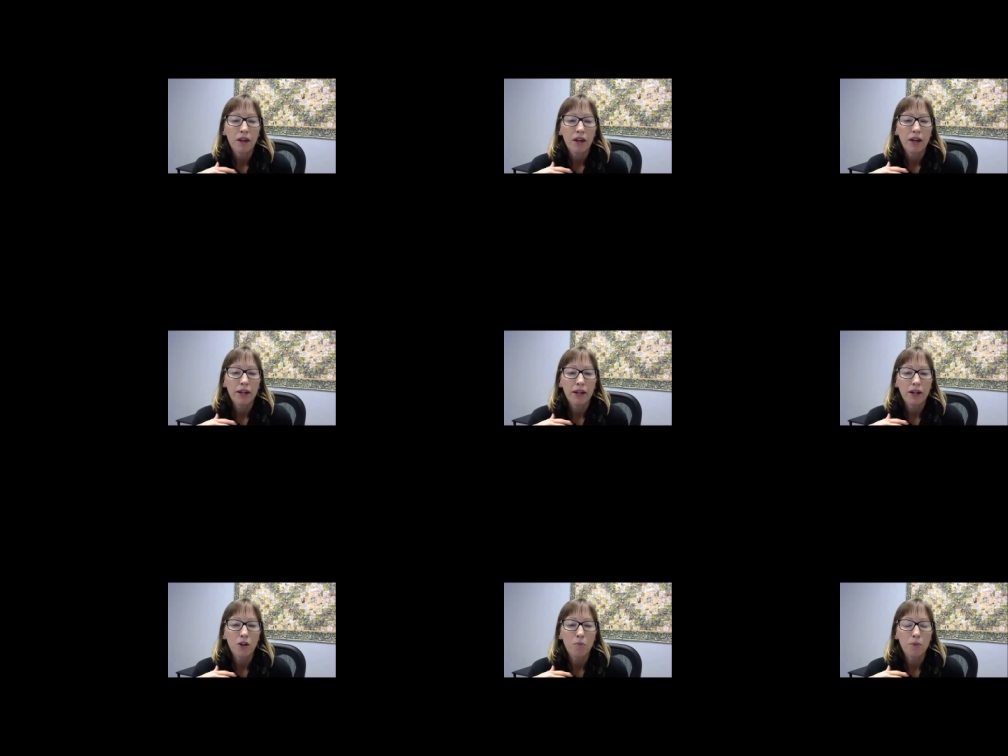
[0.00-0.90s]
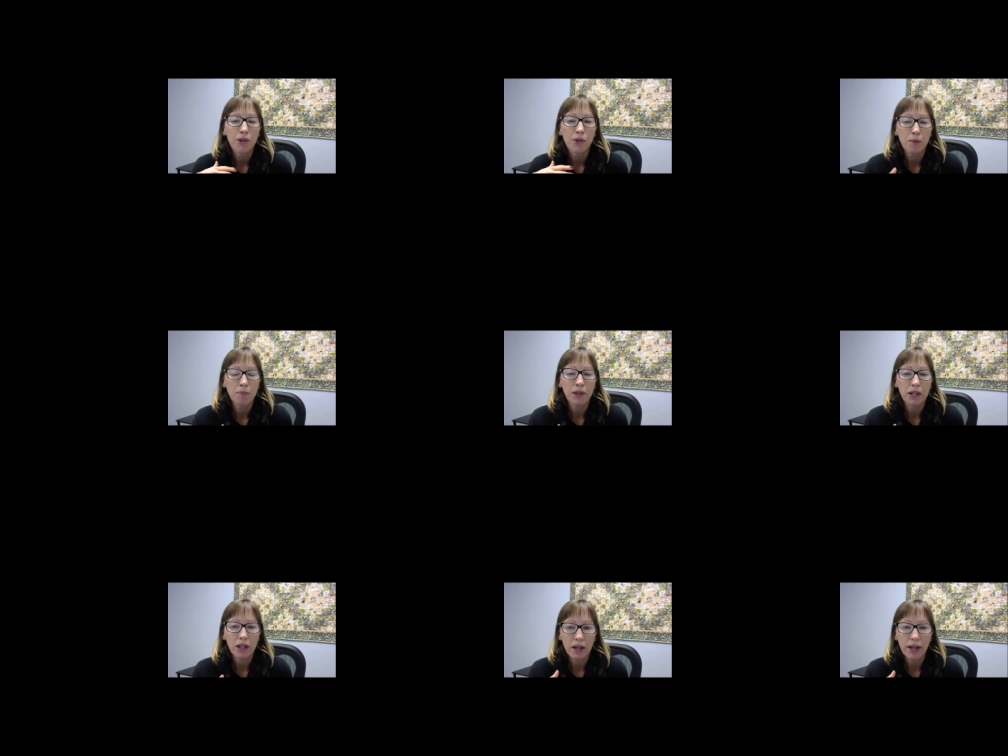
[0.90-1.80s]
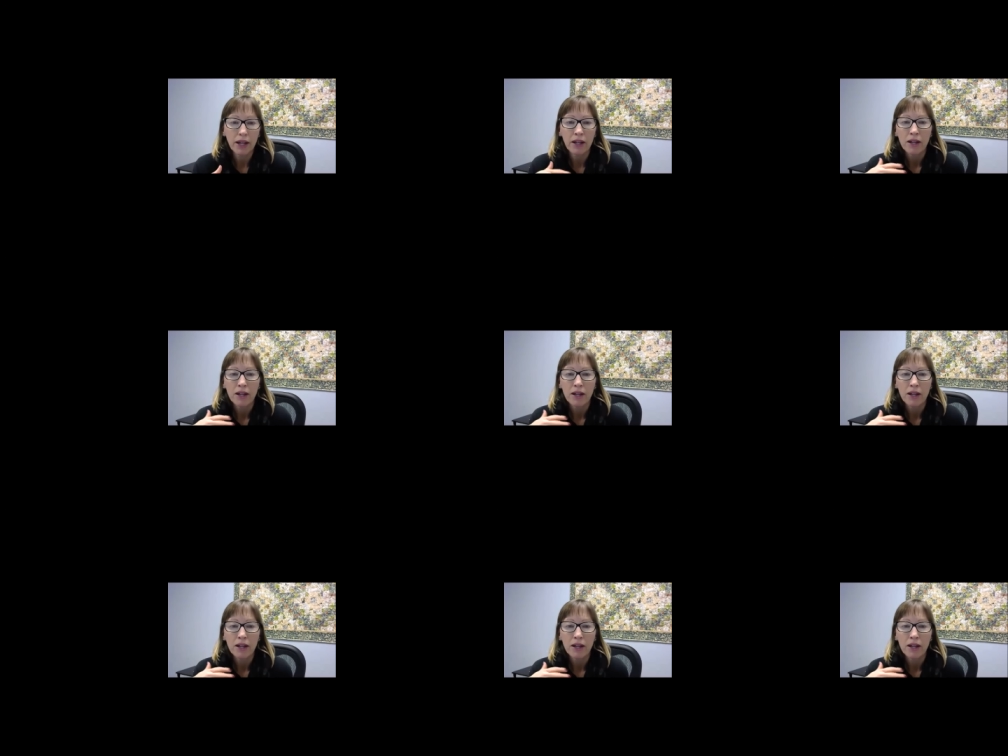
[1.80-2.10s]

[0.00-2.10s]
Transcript: and it could be something like,